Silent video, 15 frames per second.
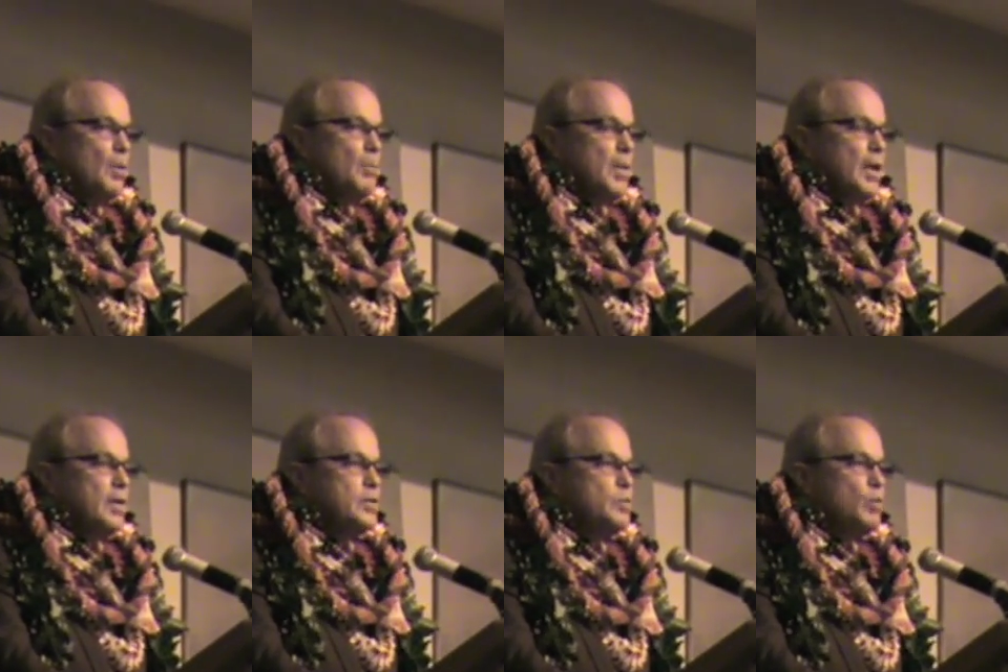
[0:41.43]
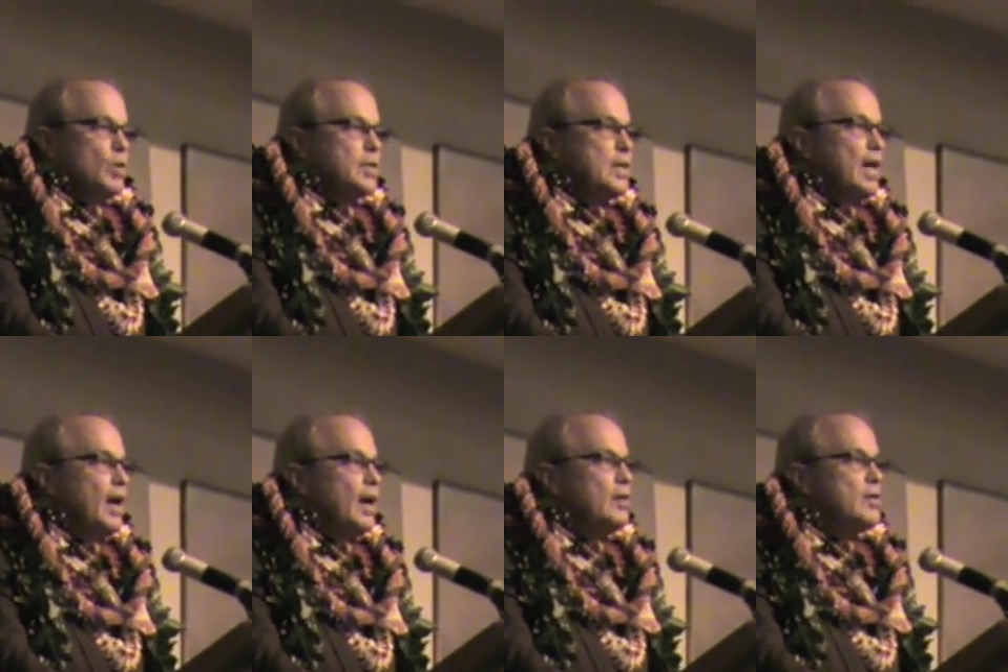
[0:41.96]
but he's worked
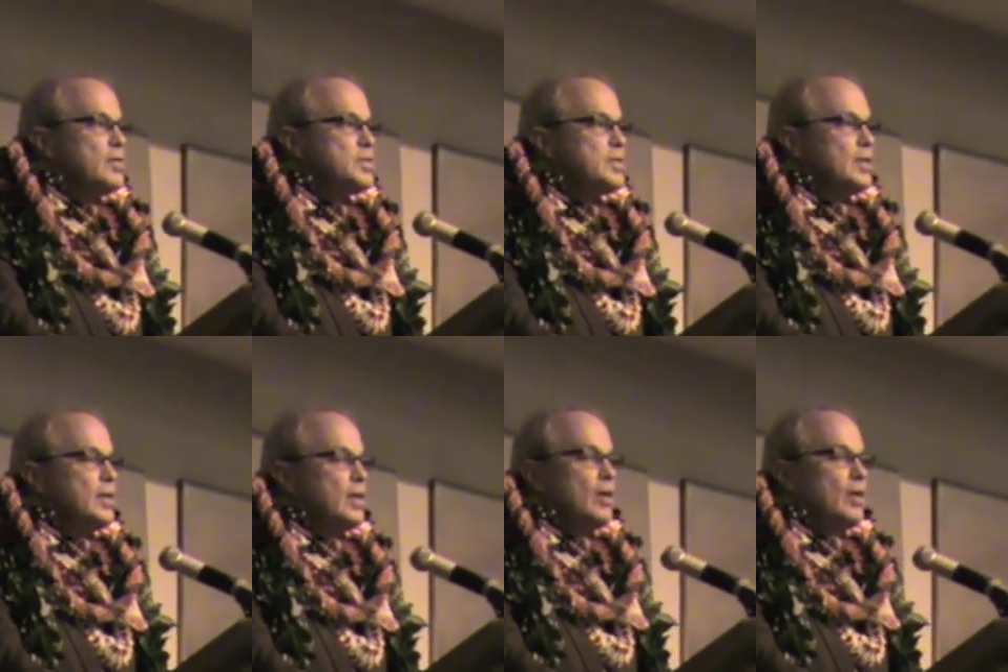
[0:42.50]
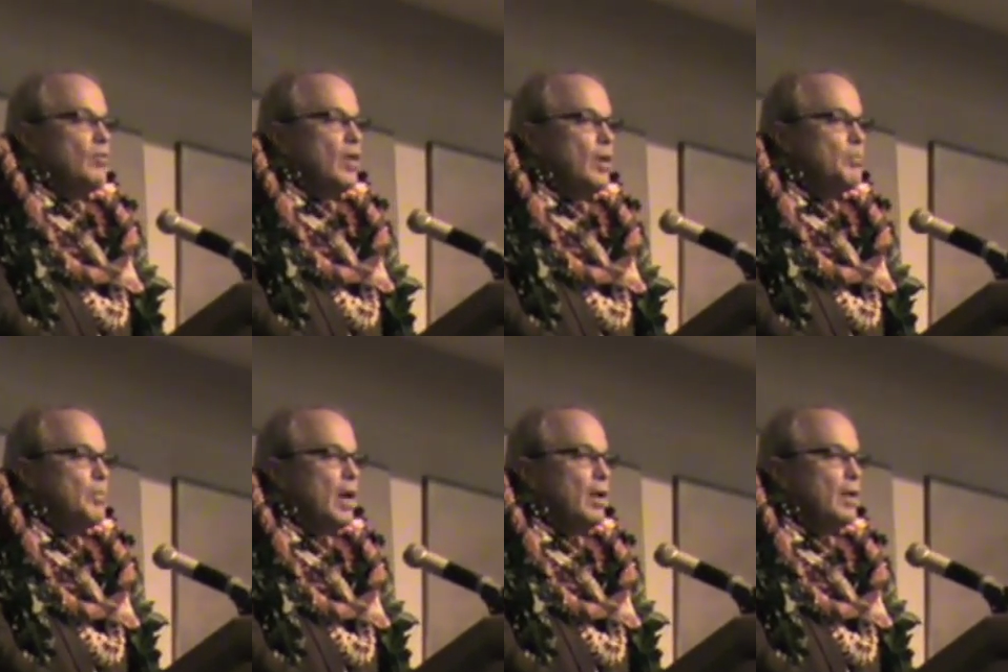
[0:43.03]
tirelessly
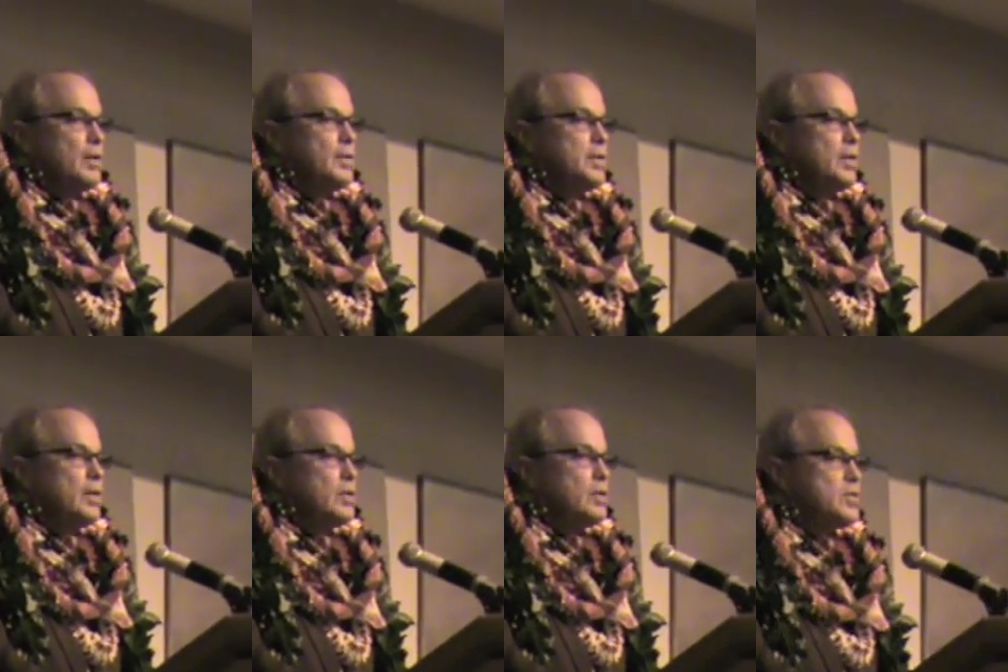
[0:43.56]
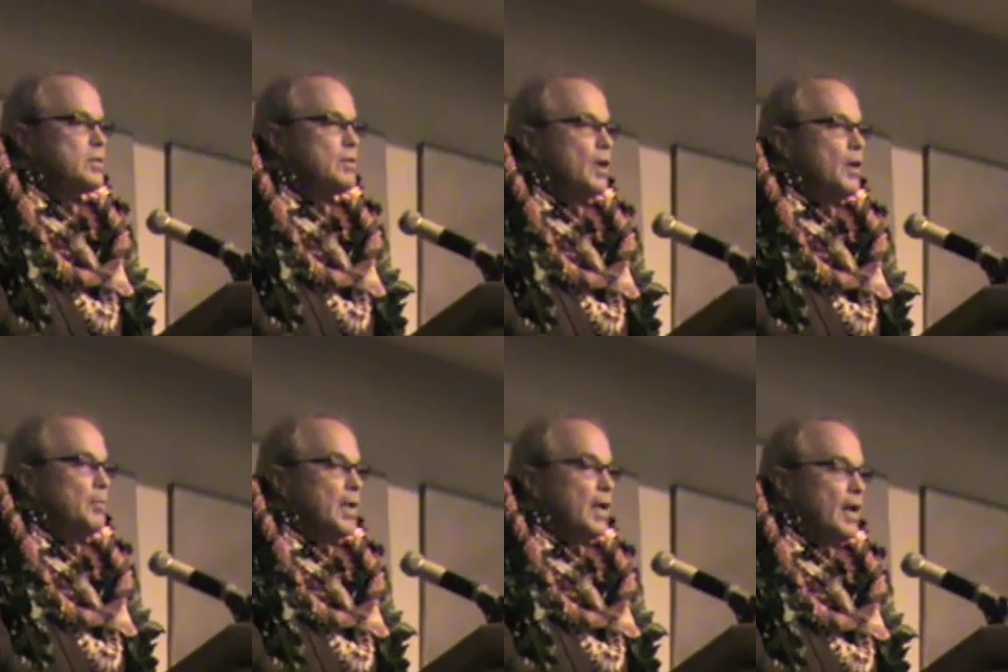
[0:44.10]
in politics,
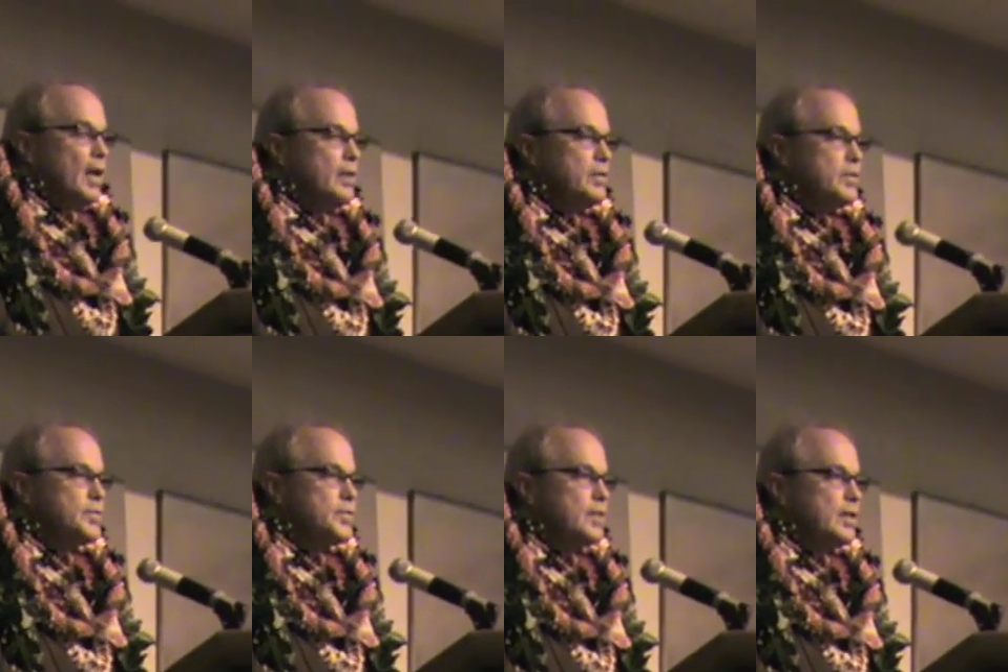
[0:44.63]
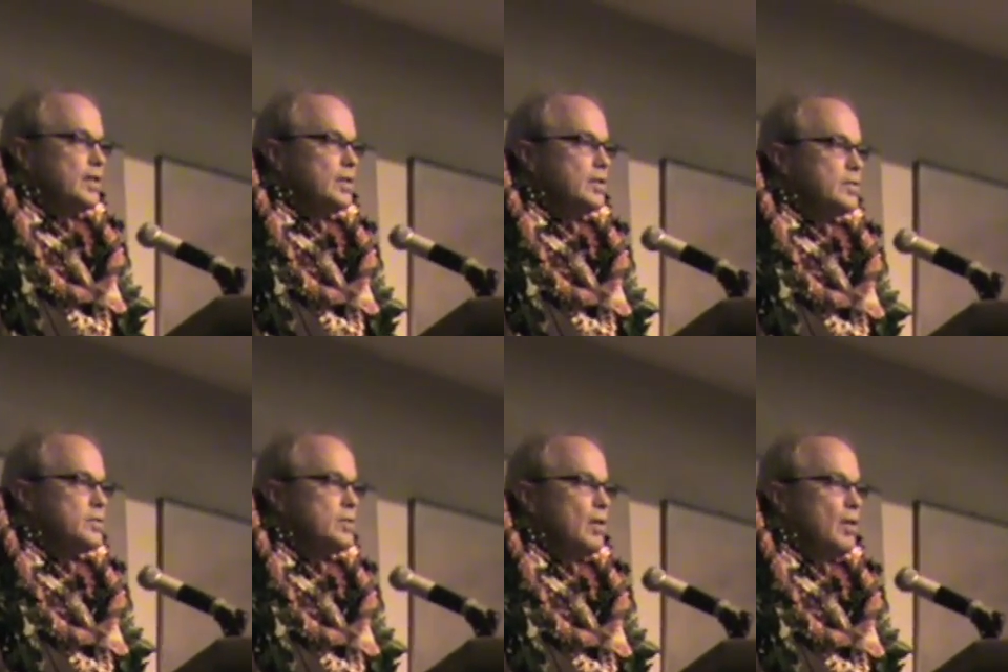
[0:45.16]
behind the
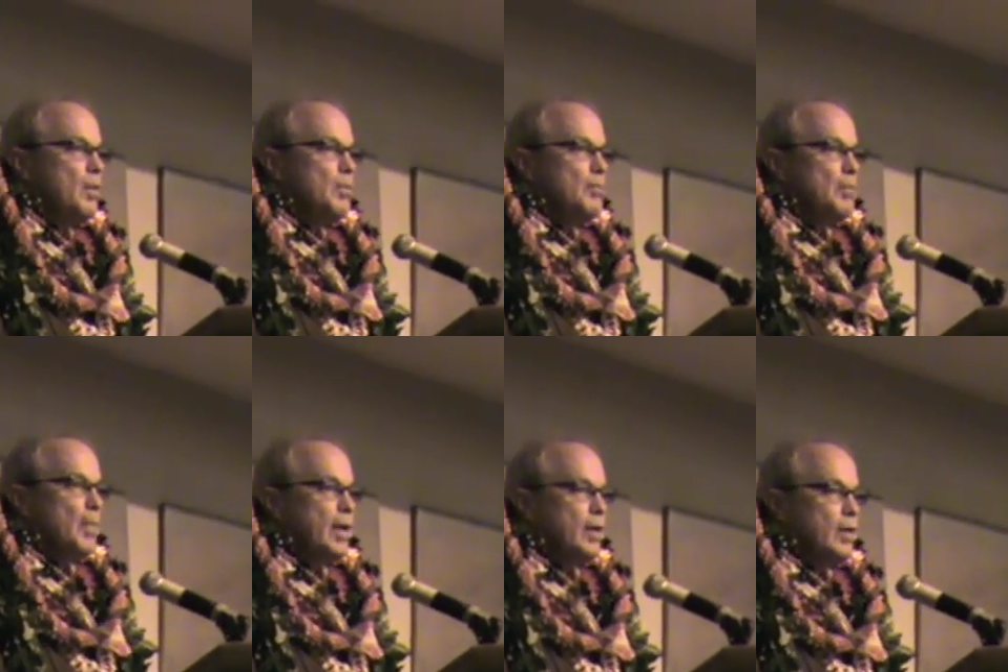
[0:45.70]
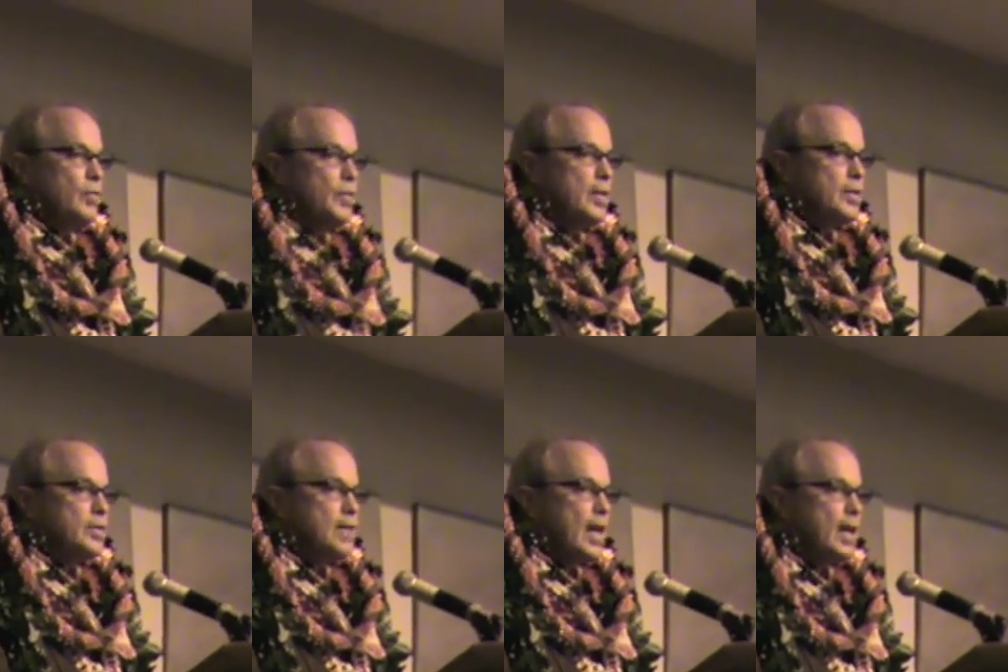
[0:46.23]
scenes, making
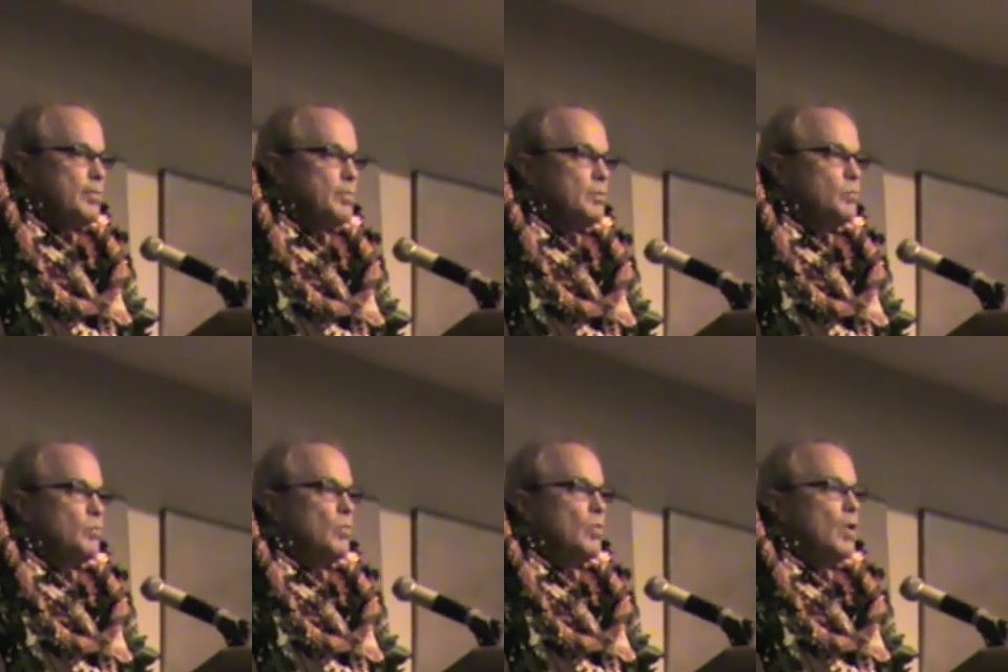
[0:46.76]
things happen